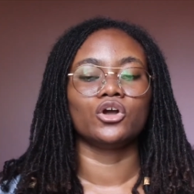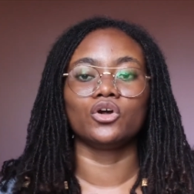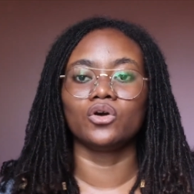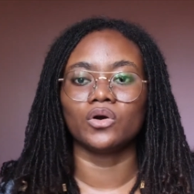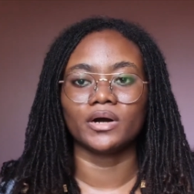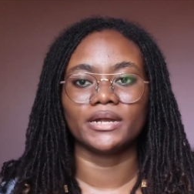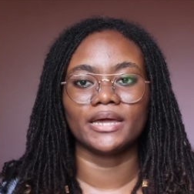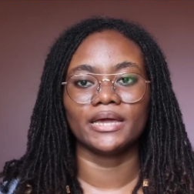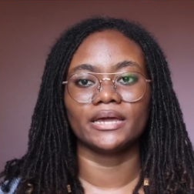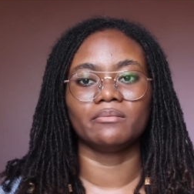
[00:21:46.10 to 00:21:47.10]
go on
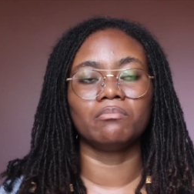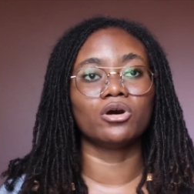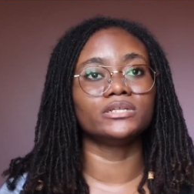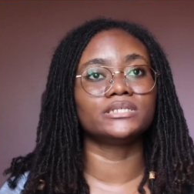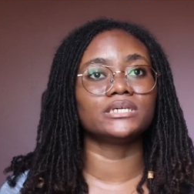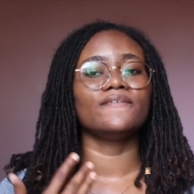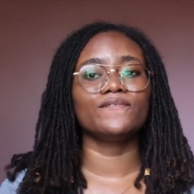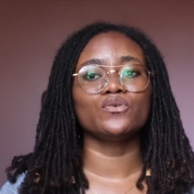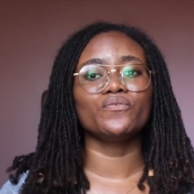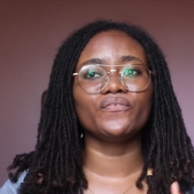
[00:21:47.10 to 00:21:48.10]
ahead. But if
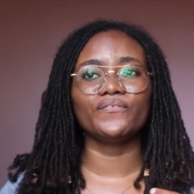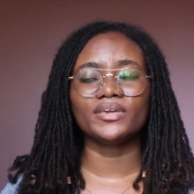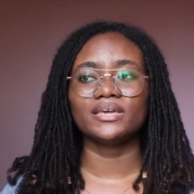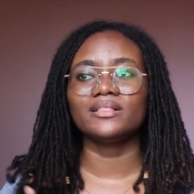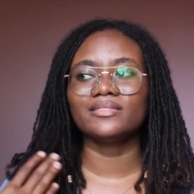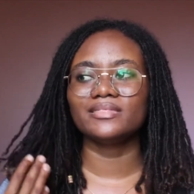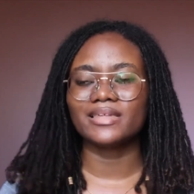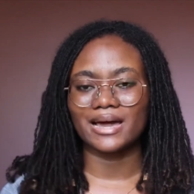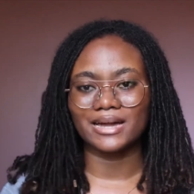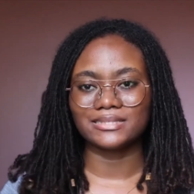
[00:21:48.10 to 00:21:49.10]
you feel
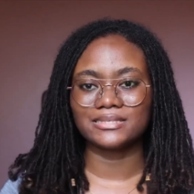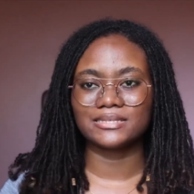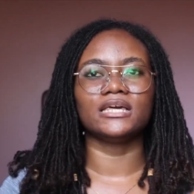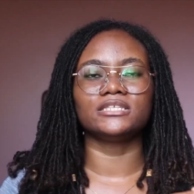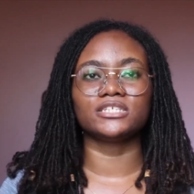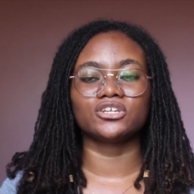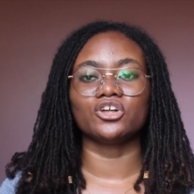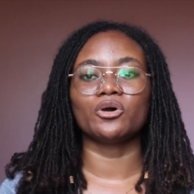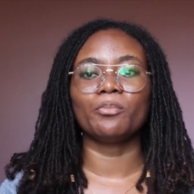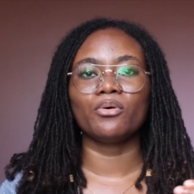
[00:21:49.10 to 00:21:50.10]
that it is
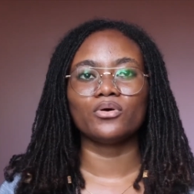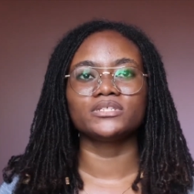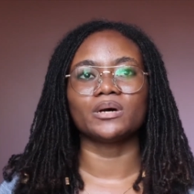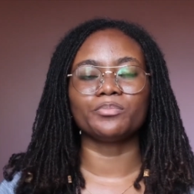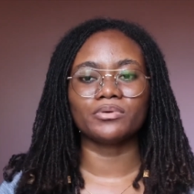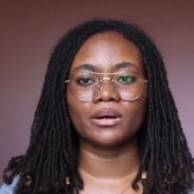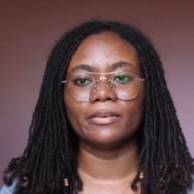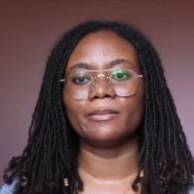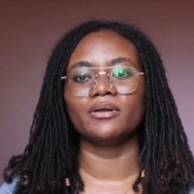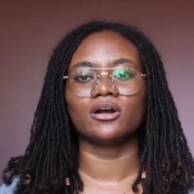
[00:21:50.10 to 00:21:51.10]
gonna pose a
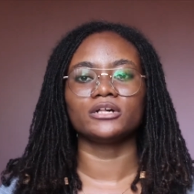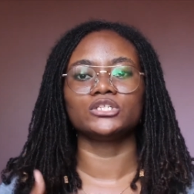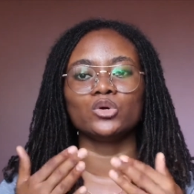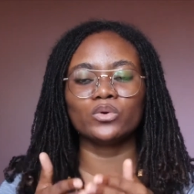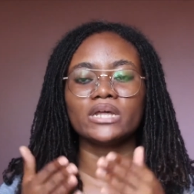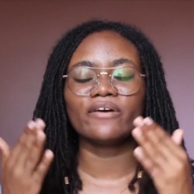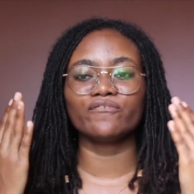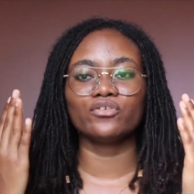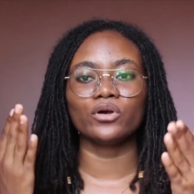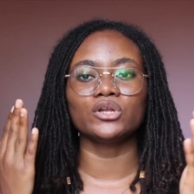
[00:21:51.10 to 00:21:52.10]
problem, because you would have
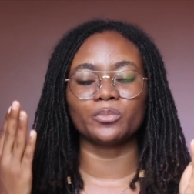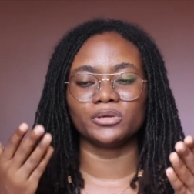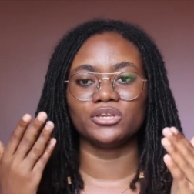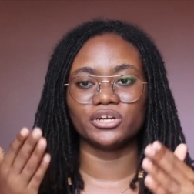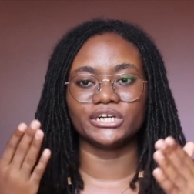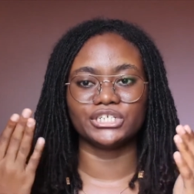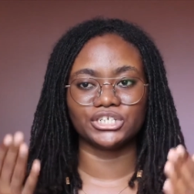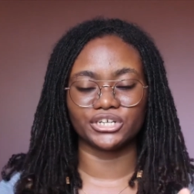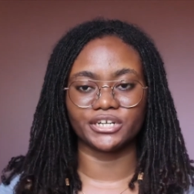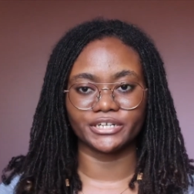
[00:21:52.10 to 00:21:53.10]
grown up in your
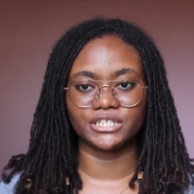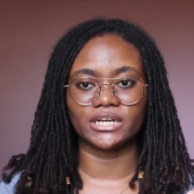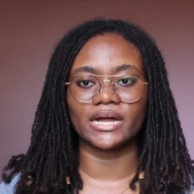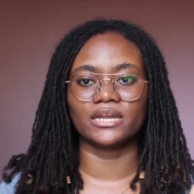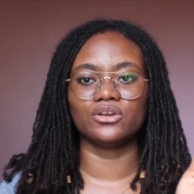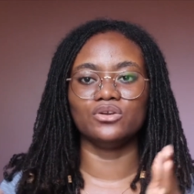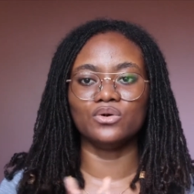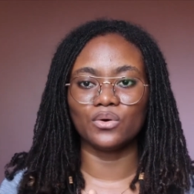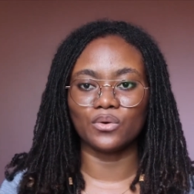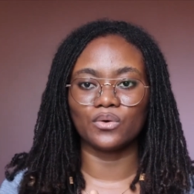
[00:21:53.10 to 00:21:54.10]
church and
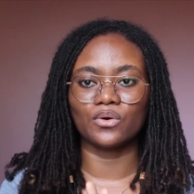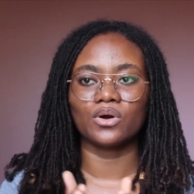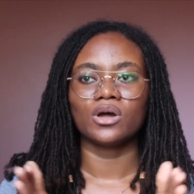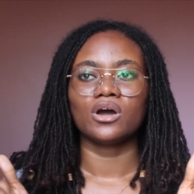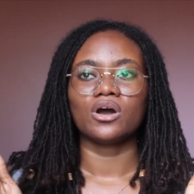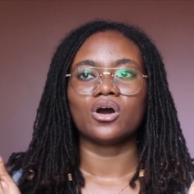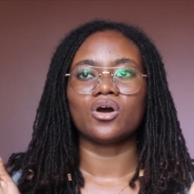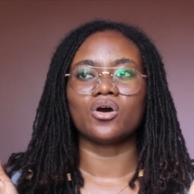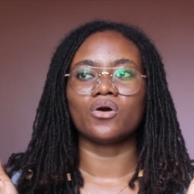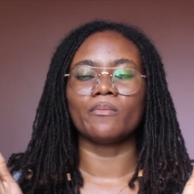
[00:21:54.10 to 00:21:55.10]
know
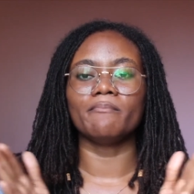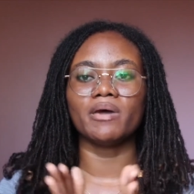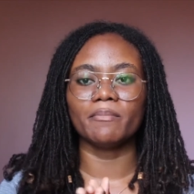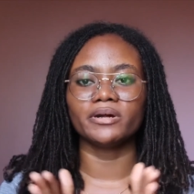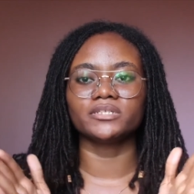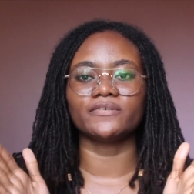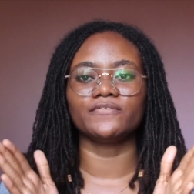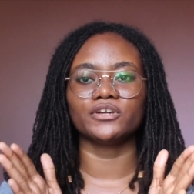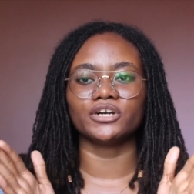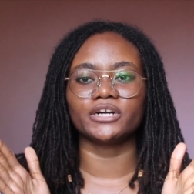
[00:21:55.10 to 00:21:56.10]
how members of
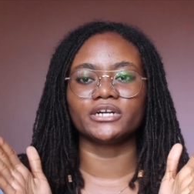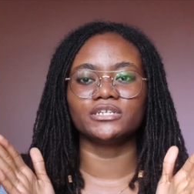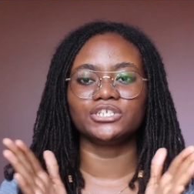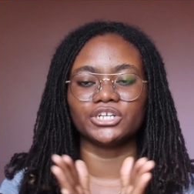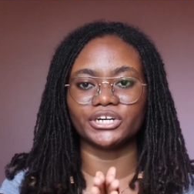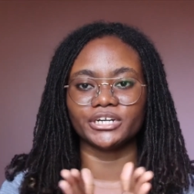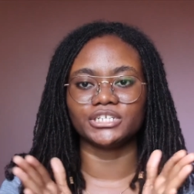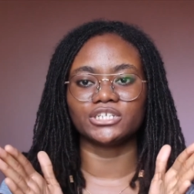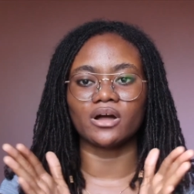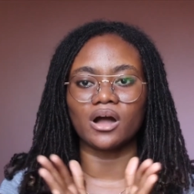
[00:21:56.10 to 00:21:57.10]
your
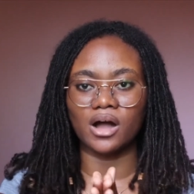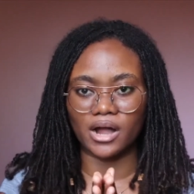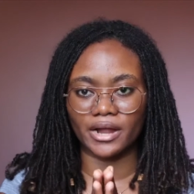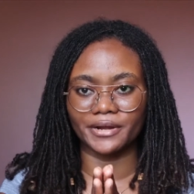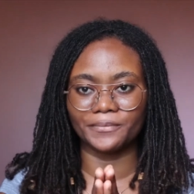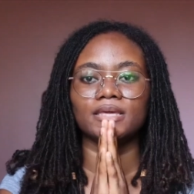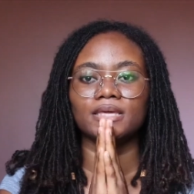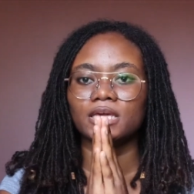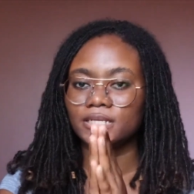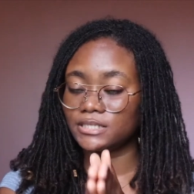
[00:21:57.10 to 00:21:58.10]
church are,
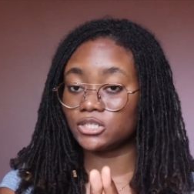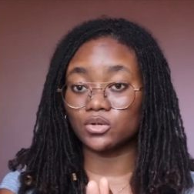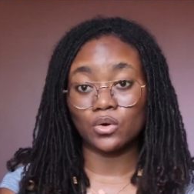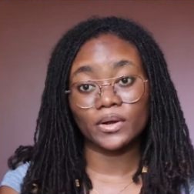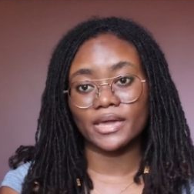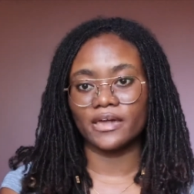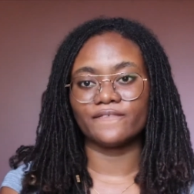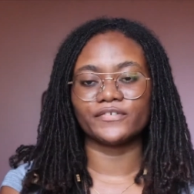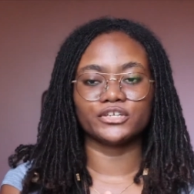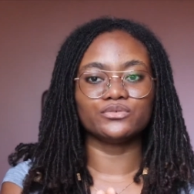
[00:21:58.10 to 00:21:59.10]
it is okay
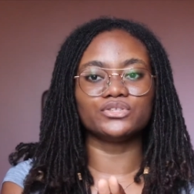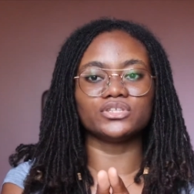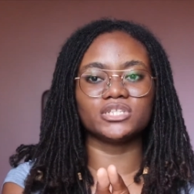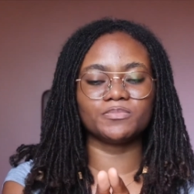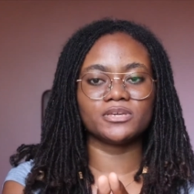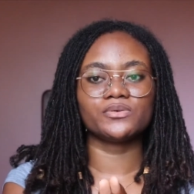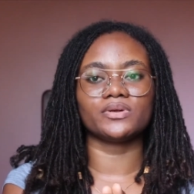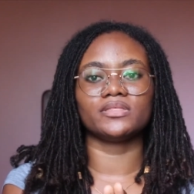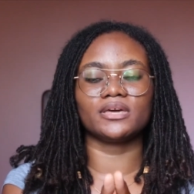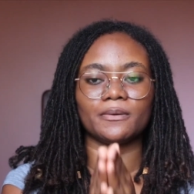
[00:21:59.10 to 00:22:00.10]
for you to speak
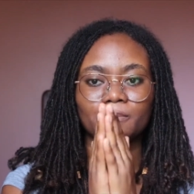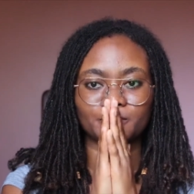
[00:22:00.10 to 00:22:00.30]
with them.